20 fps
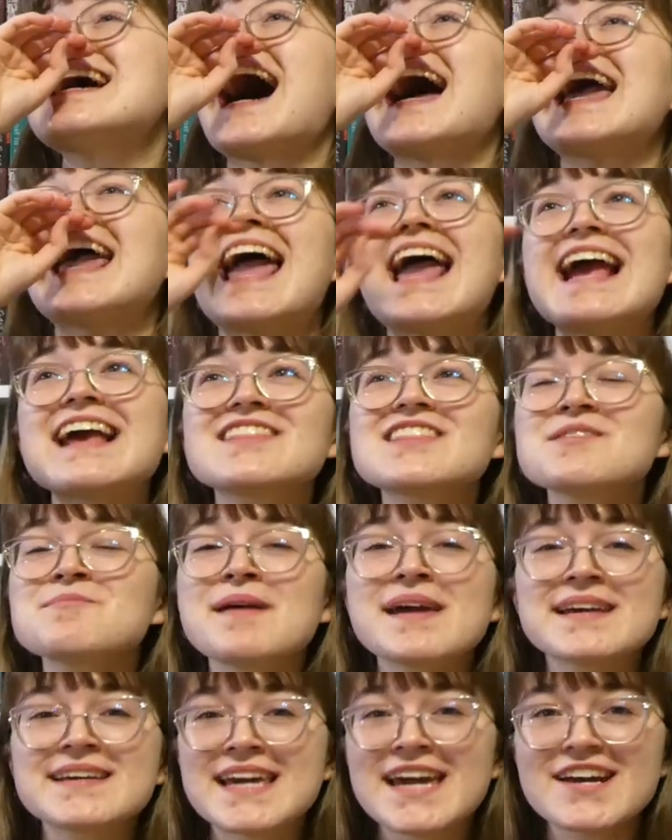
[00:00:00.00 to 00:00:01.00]
I hate the
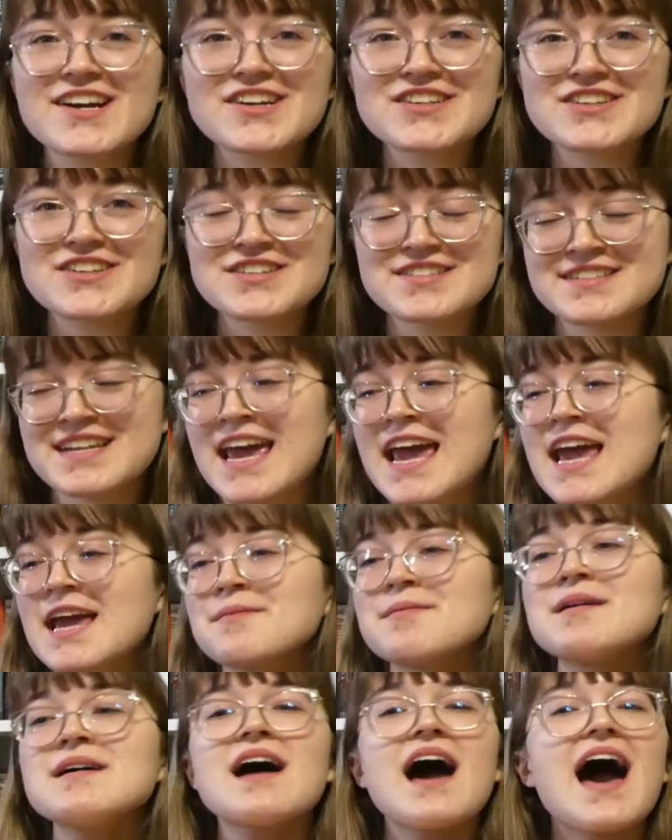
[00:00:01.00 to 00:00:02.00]
main character's
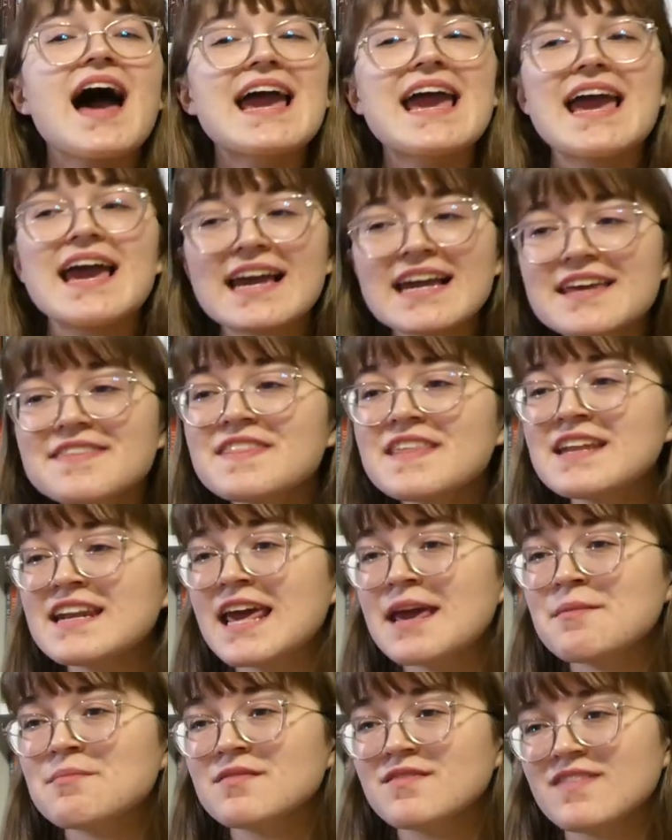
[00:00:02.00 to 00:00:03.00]
name. I hate the
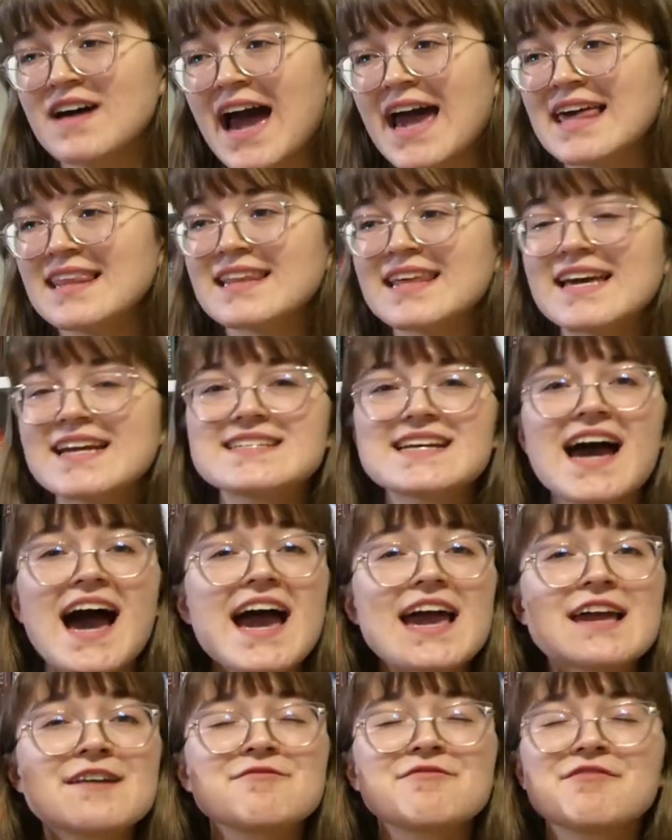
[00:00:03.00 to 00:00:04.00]
name Violet.
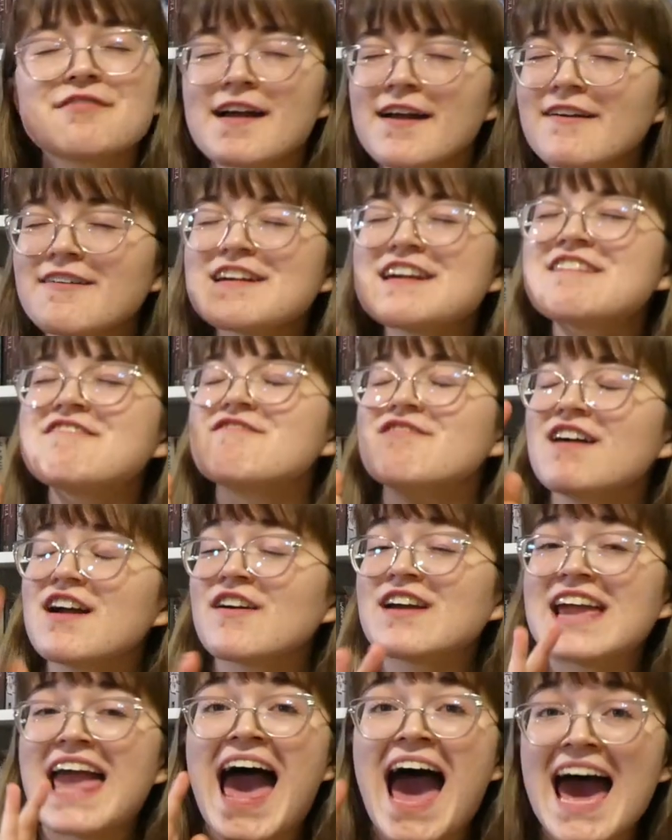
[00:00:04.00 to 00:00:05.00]
I am very,
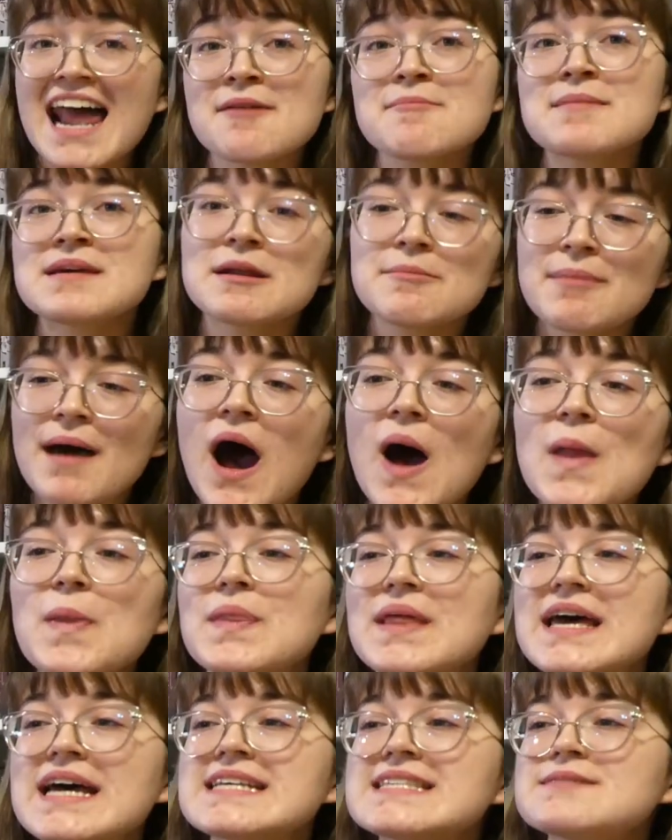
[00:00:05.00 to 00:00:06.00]
very adamant about
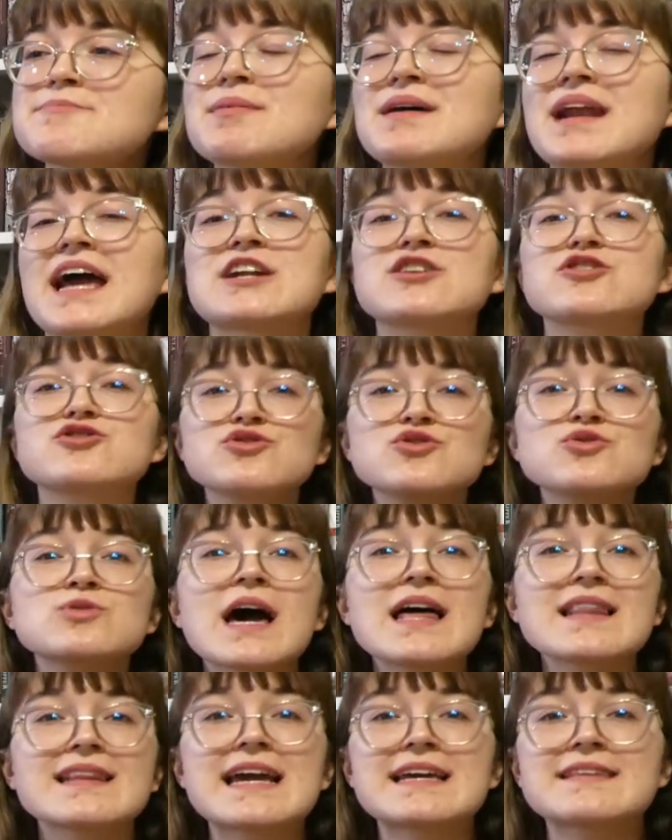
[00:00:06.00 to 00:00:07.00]
this, but I do
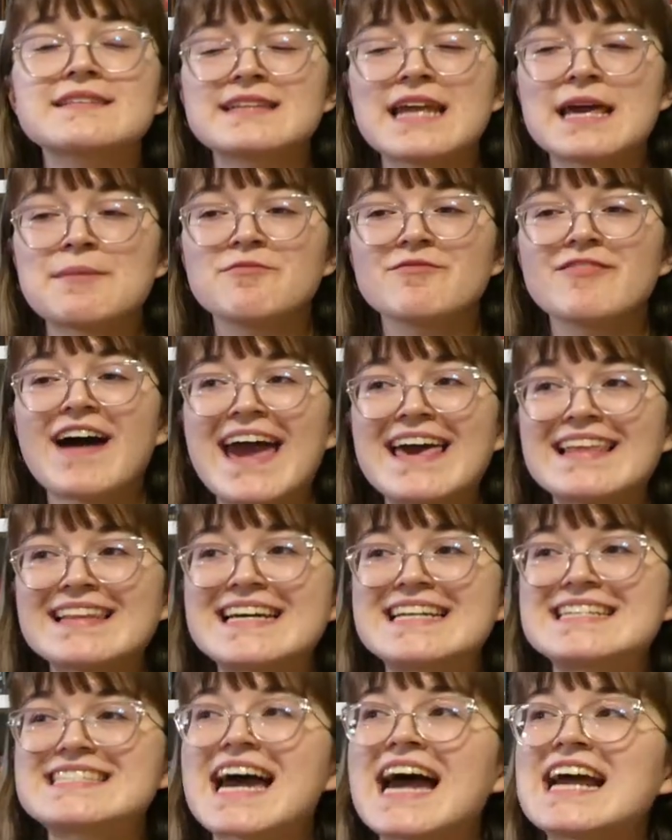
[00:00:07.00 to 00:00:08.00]
not like the name
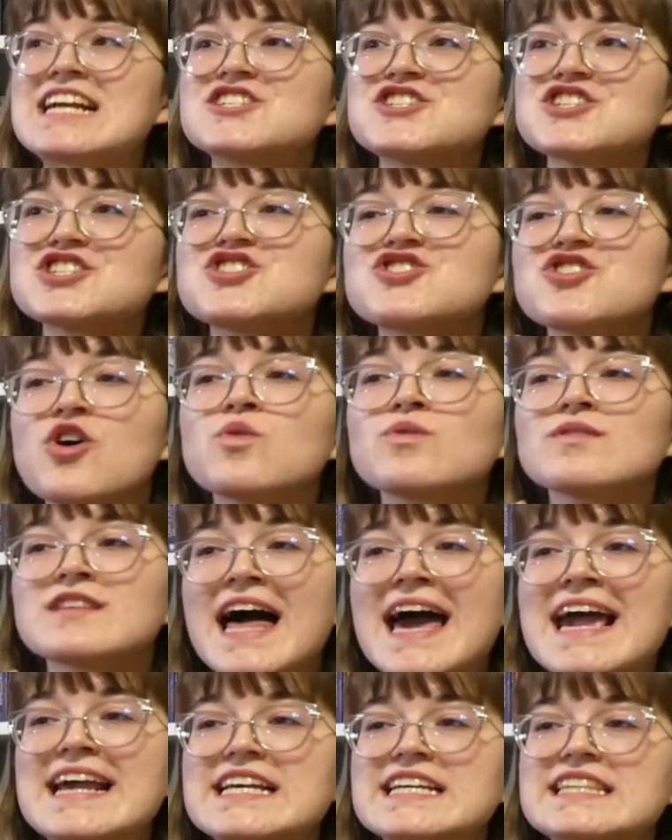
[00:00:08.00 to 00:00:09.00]
Violet. I just don't
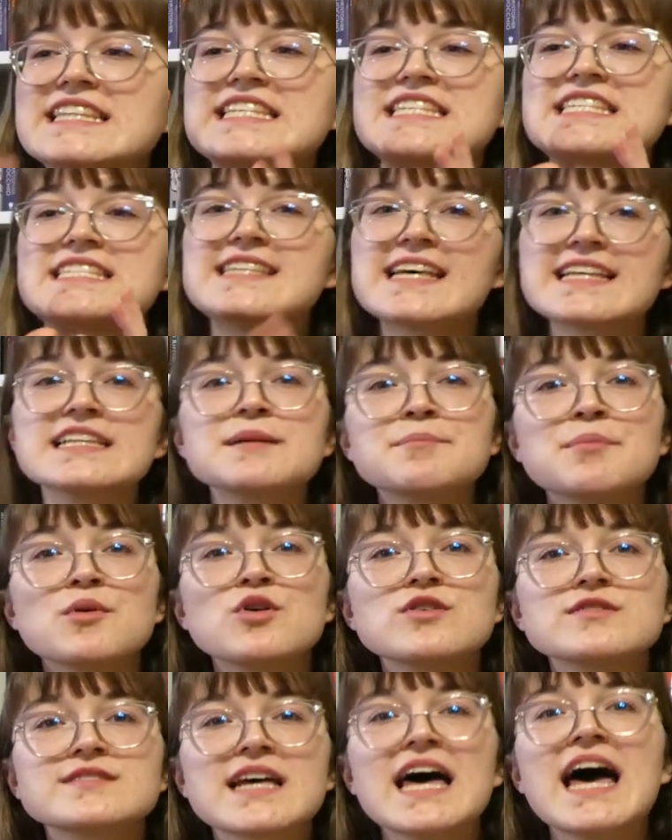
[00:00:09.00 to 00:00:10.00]
like the
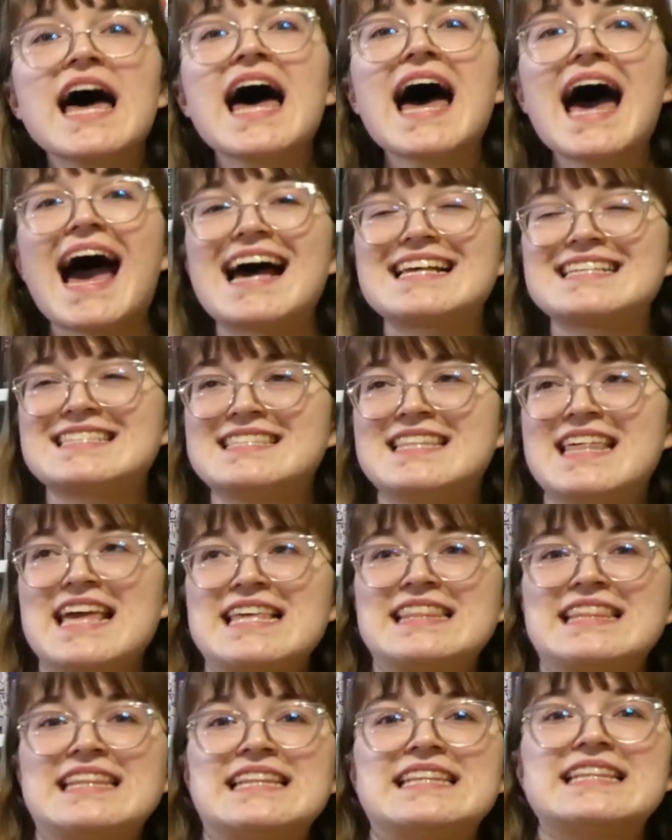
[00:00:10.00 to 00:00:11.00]
syllables as
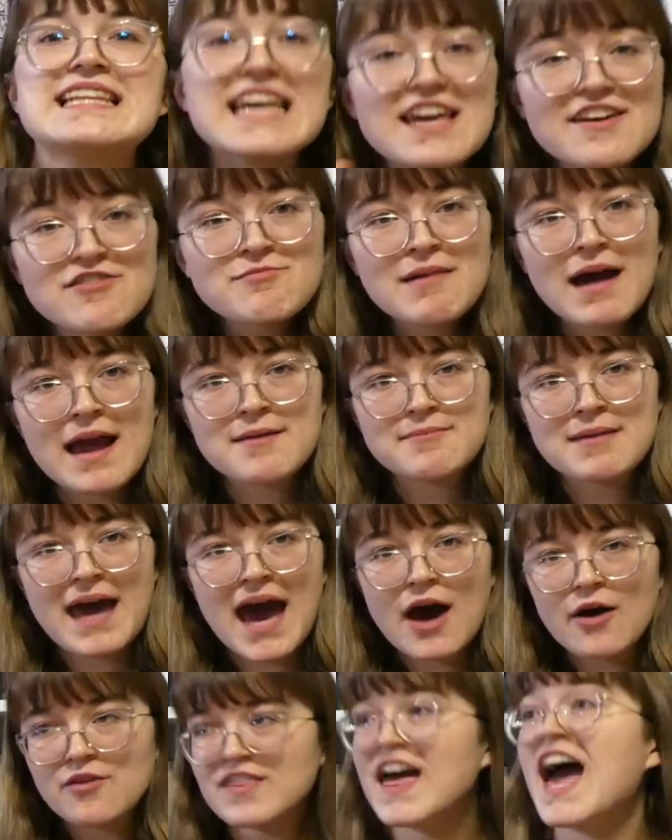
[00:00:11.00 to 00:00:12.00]
they leave my
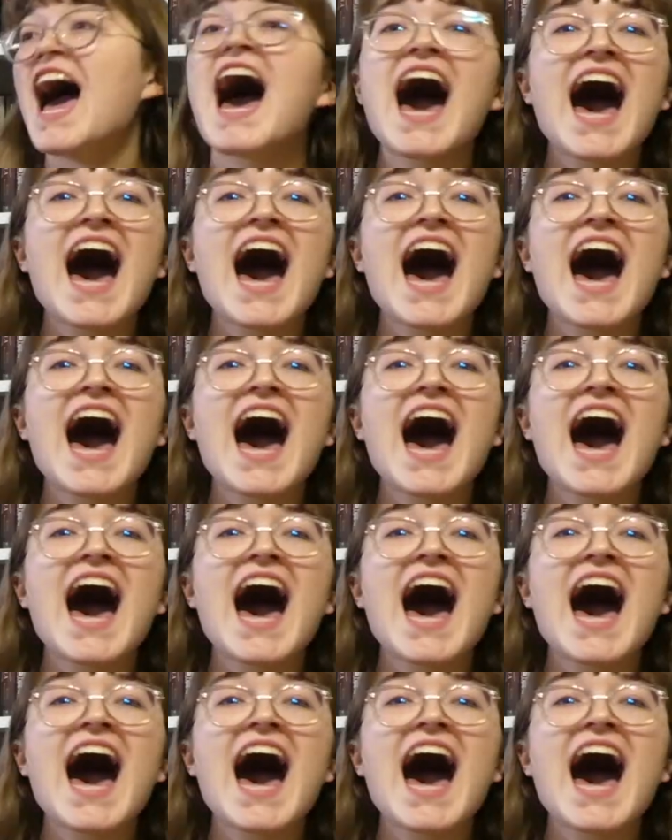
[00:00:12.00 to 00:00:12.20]
mouth.